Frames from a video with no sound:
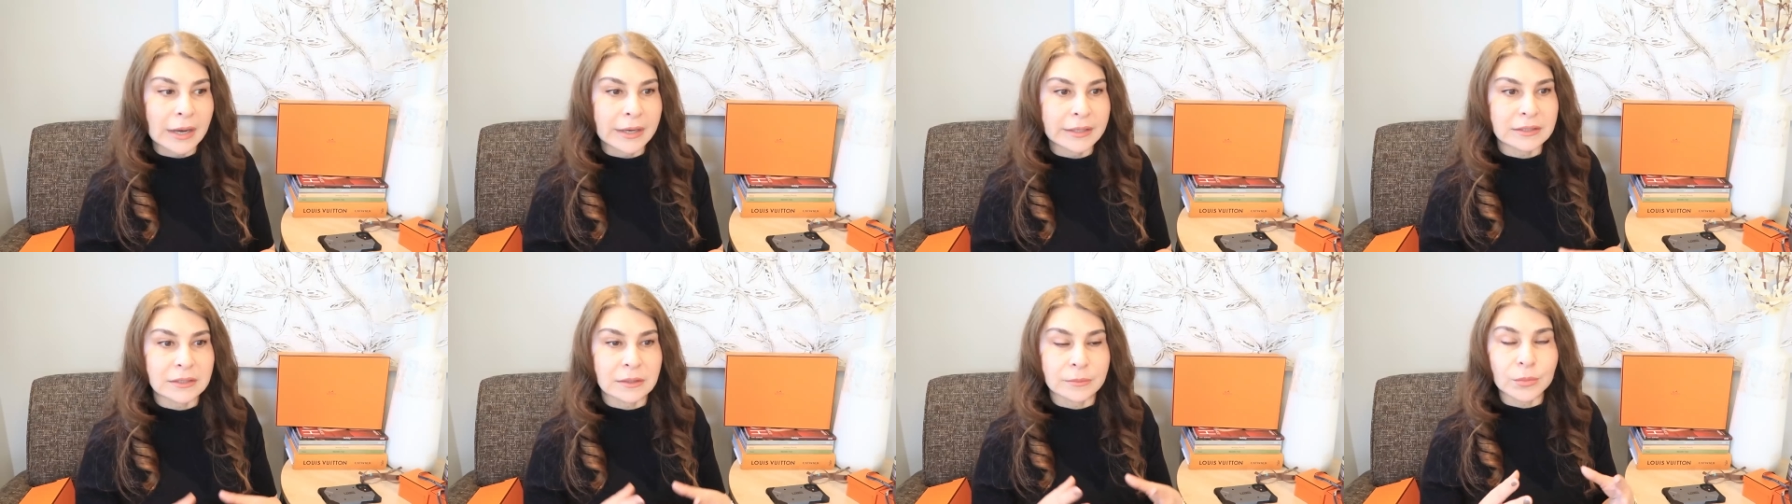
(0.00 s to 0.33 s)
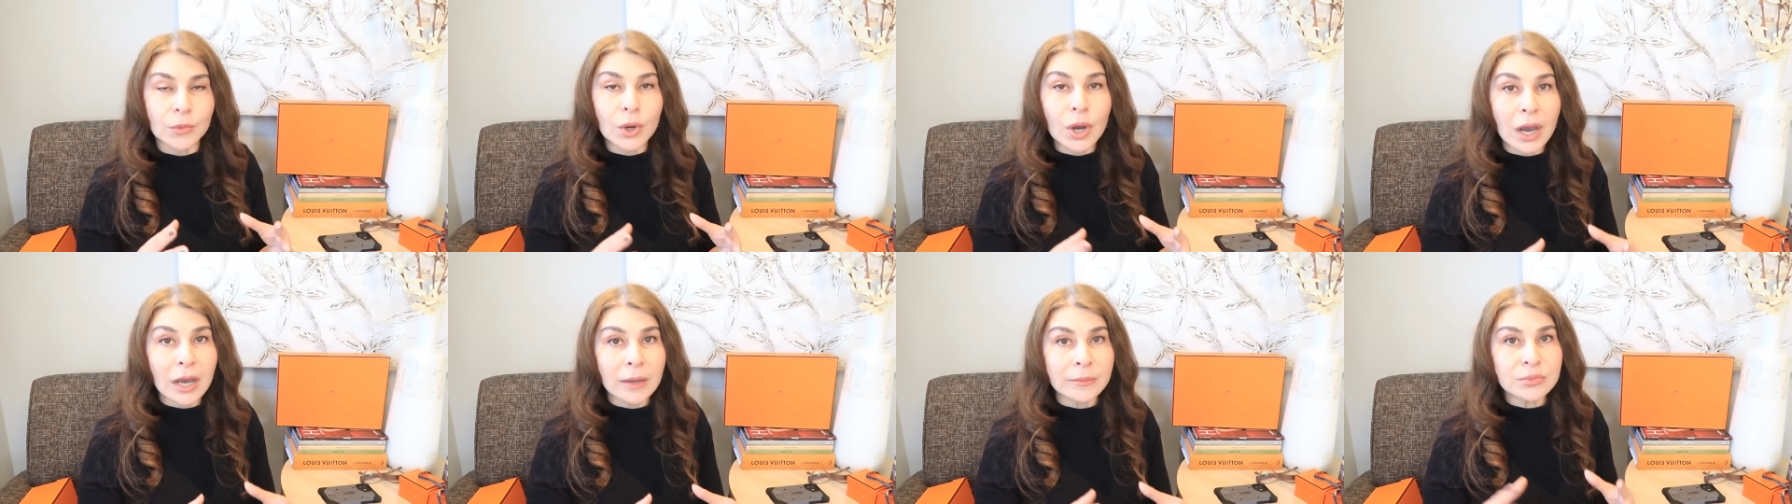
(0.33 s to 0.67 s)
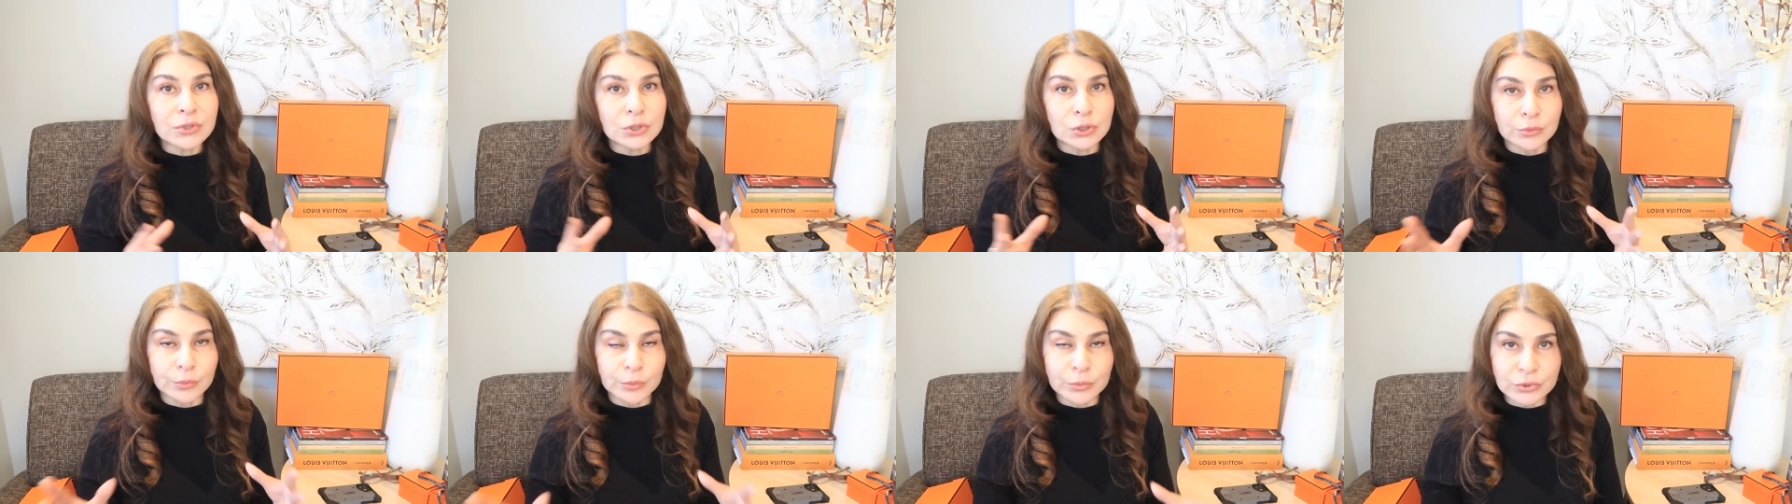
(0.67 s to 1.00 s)
item
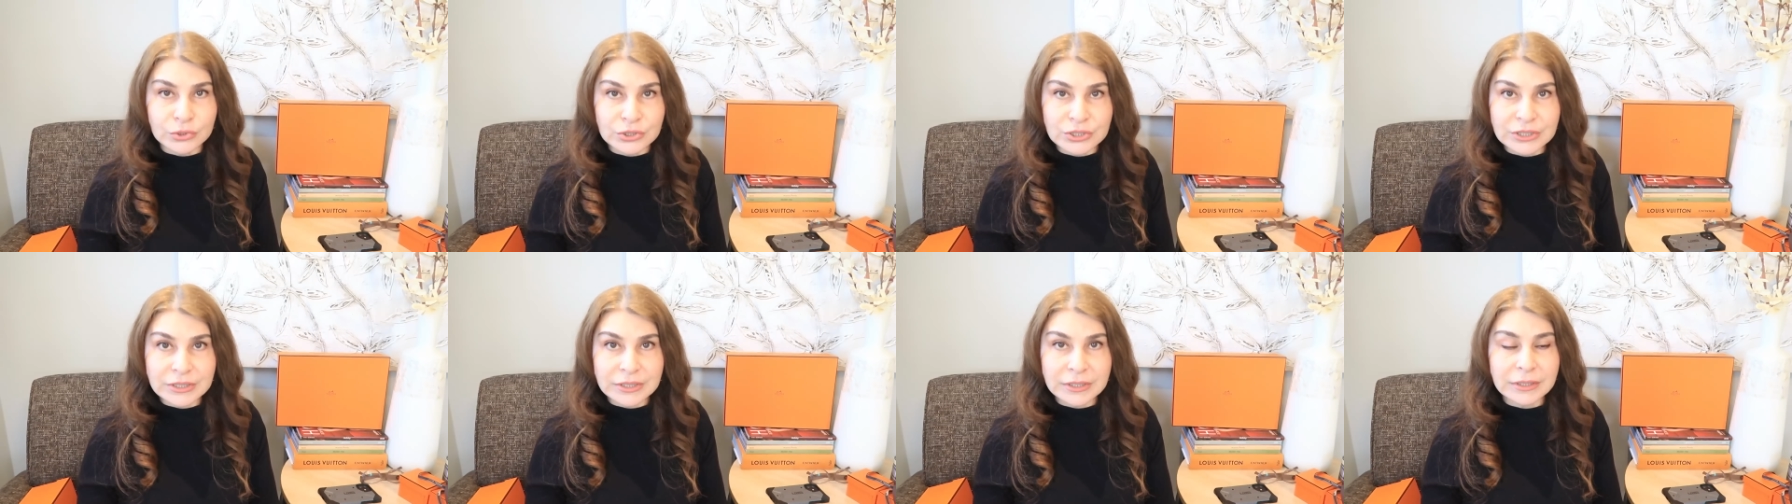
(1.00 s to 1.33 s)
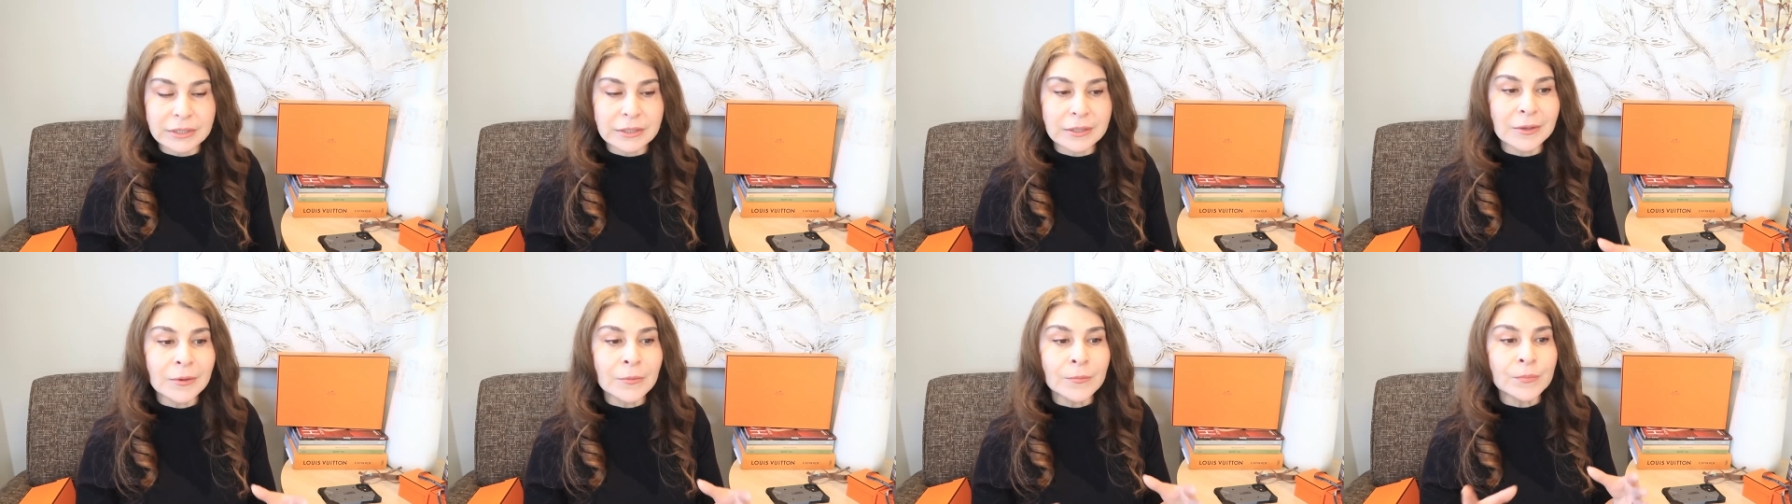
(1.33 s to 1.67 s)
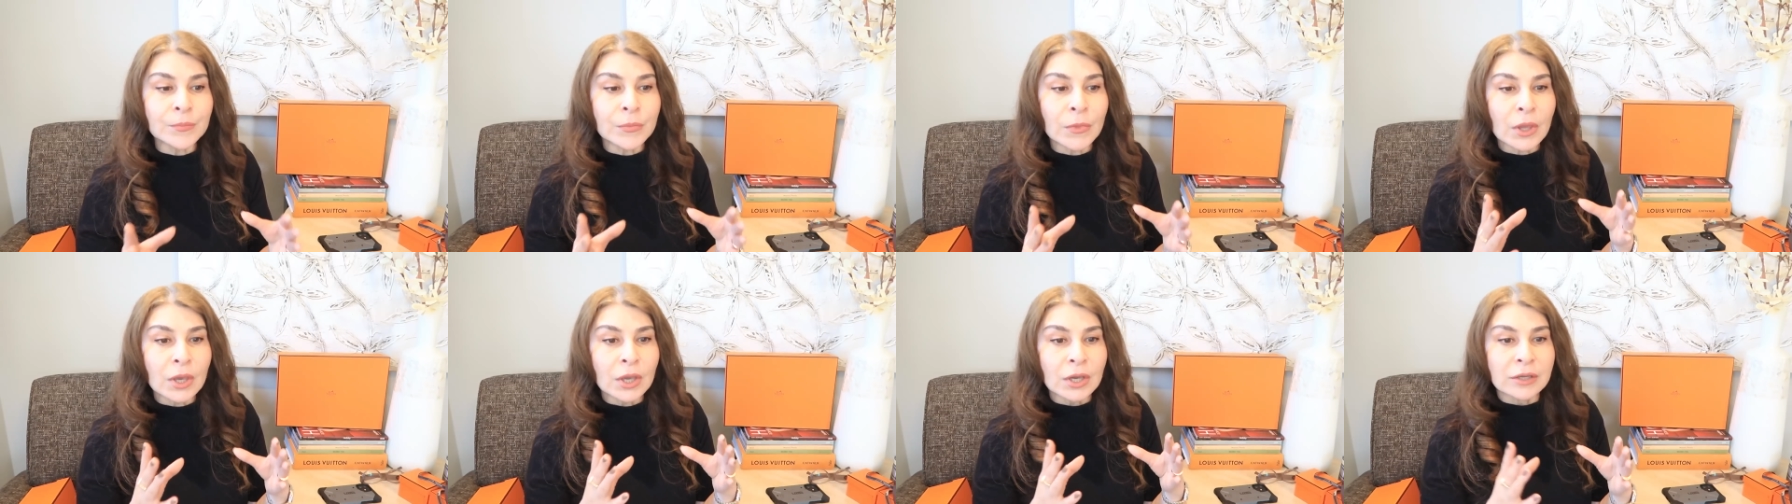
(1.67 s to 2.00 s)
comes to boutique,
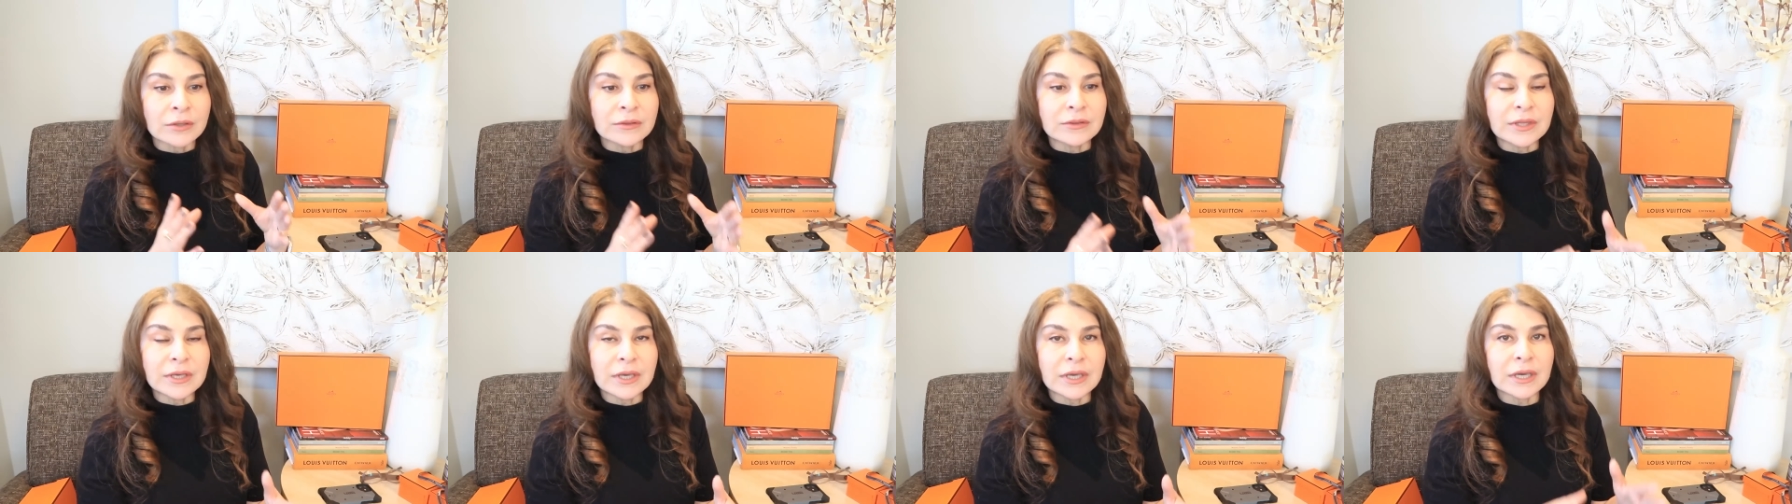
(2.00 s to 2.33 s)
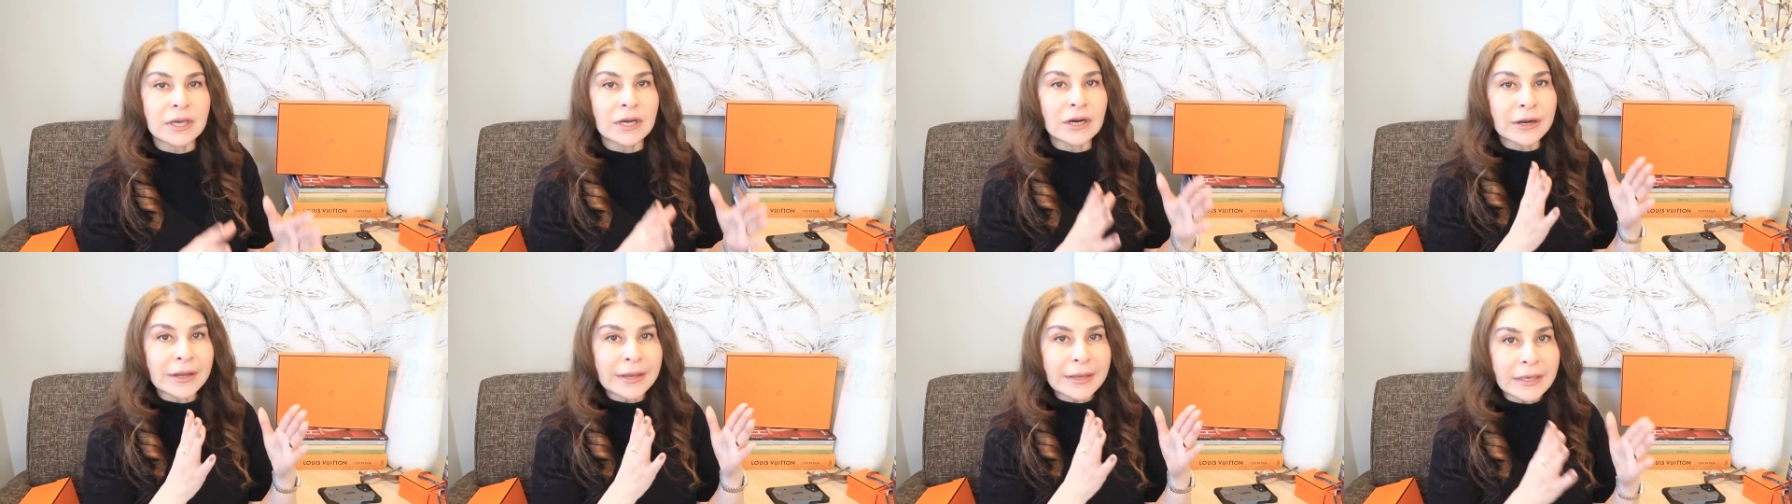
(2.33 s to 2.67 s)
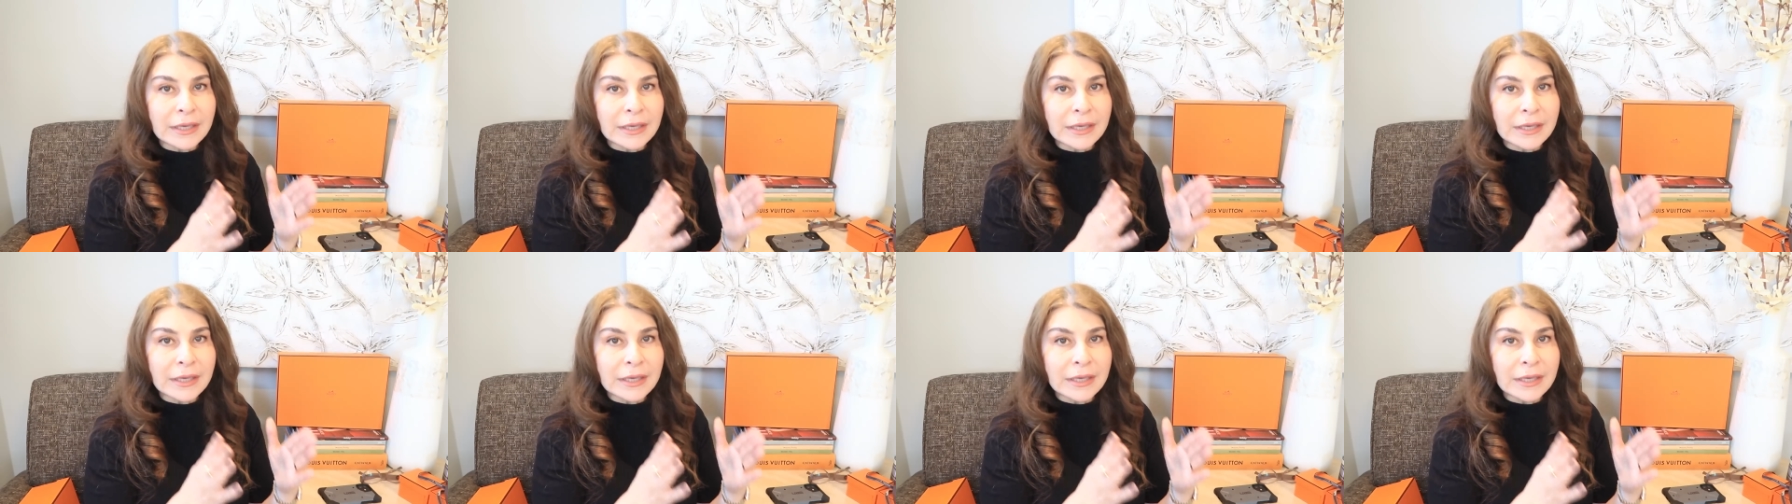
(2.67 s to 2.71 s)
they are